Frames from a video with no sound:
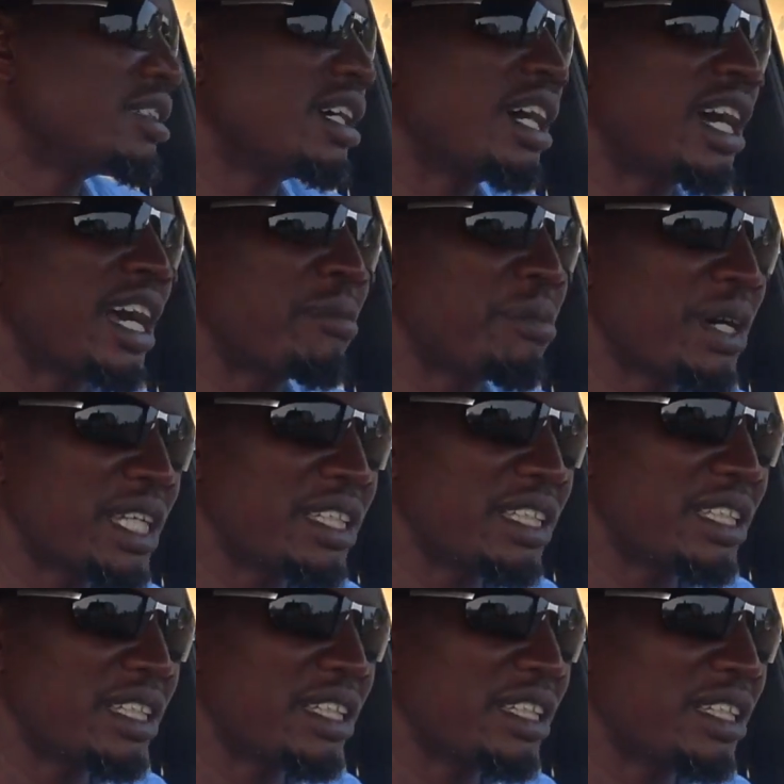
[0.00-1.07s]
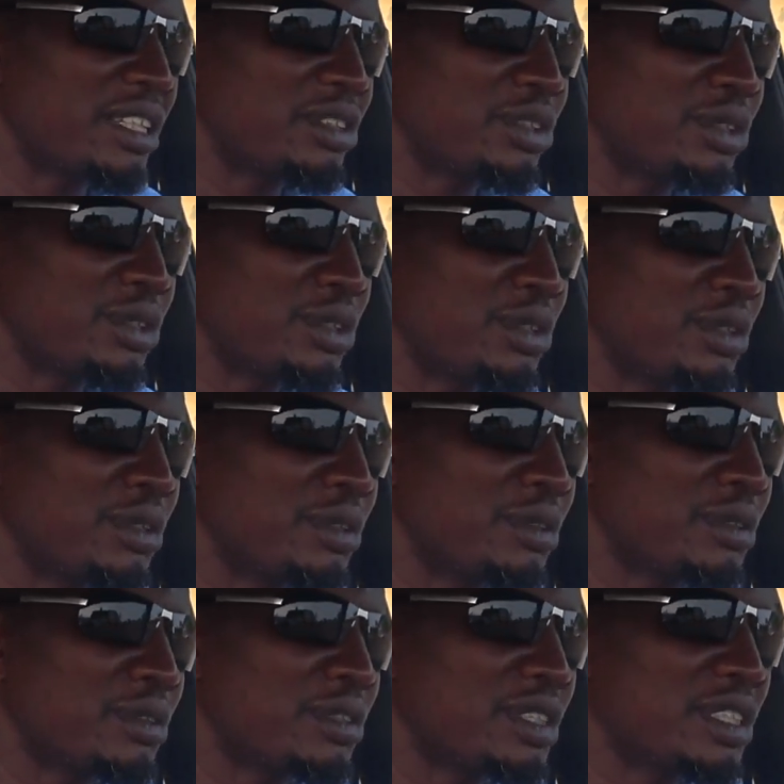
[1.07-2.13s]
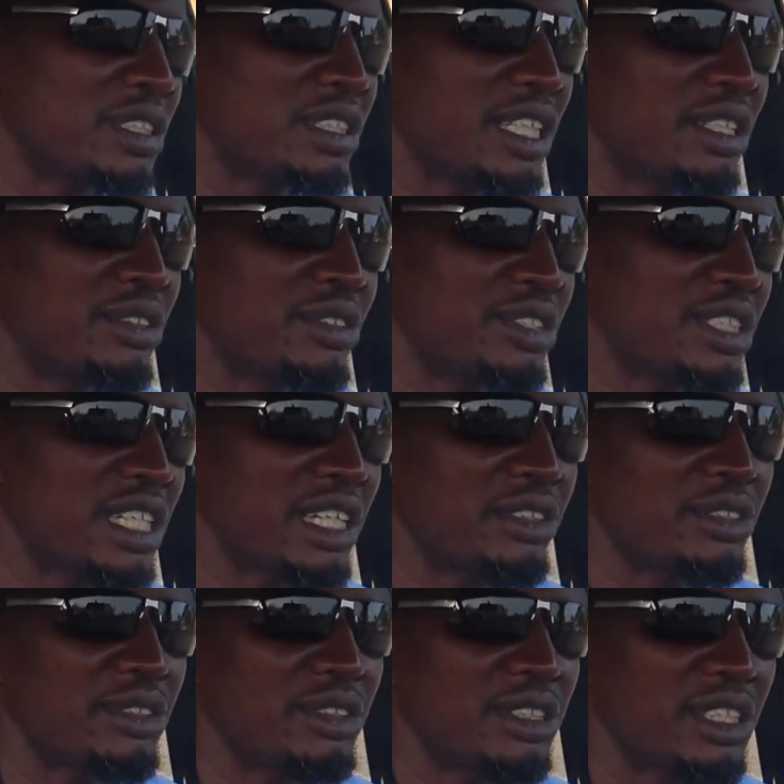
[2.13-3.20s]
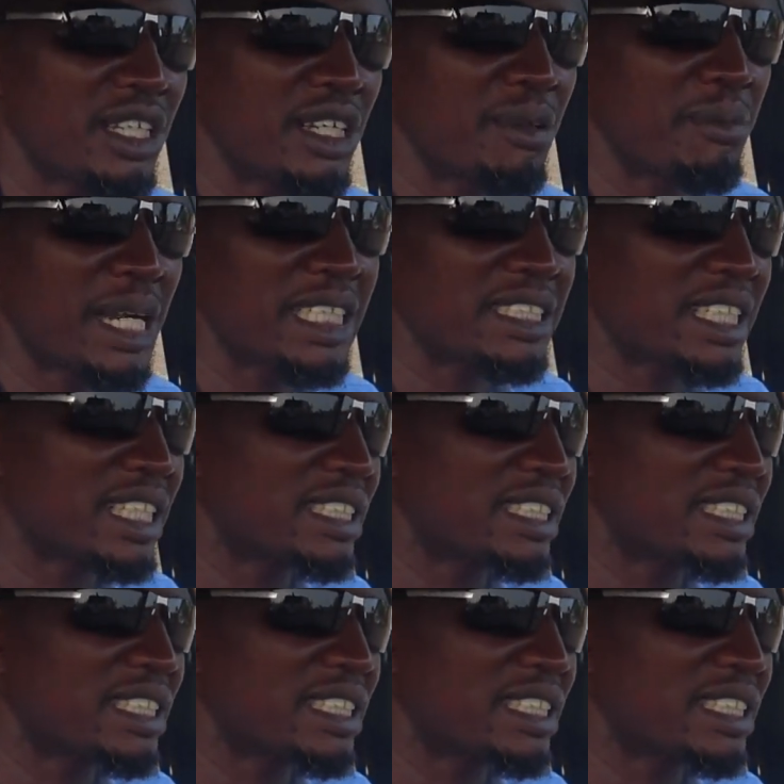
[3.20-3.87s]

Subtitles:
I bought the new single circuit master